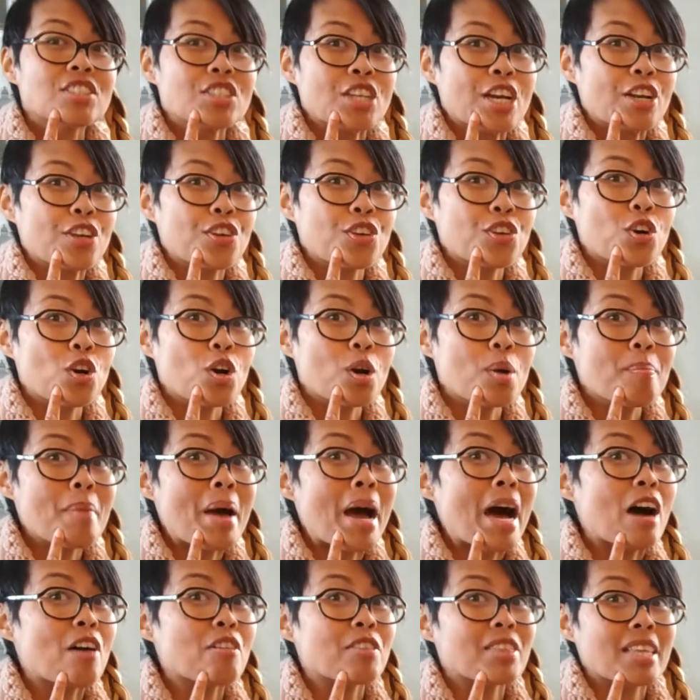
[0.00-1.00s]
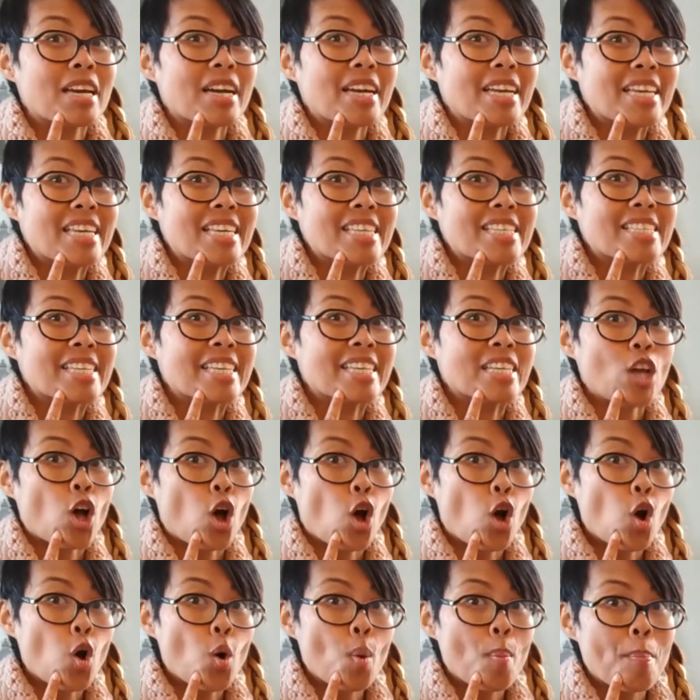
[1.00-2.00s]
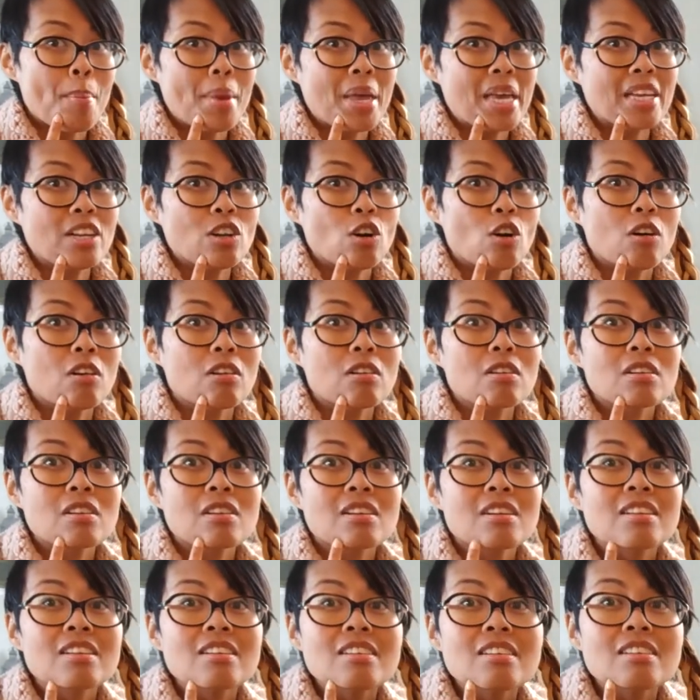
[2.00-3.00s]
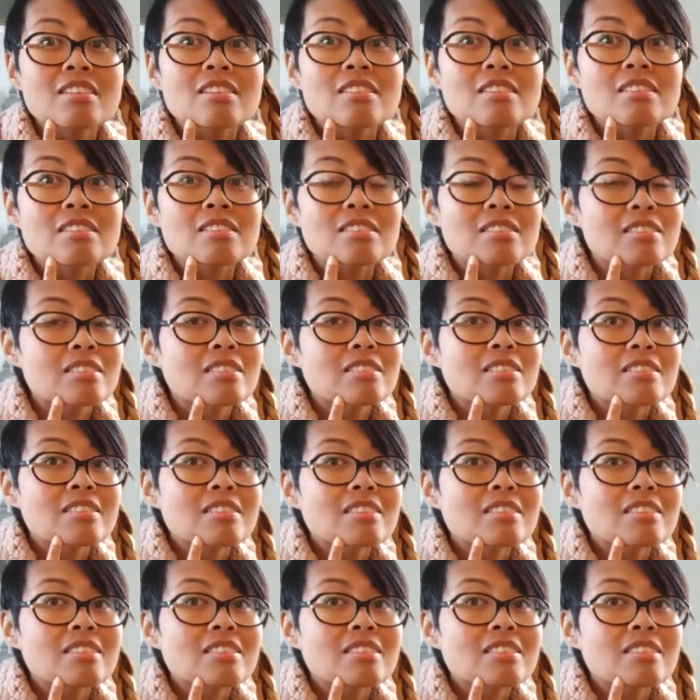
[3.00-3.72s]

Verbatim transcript: Check your mouth. Is it open or closed?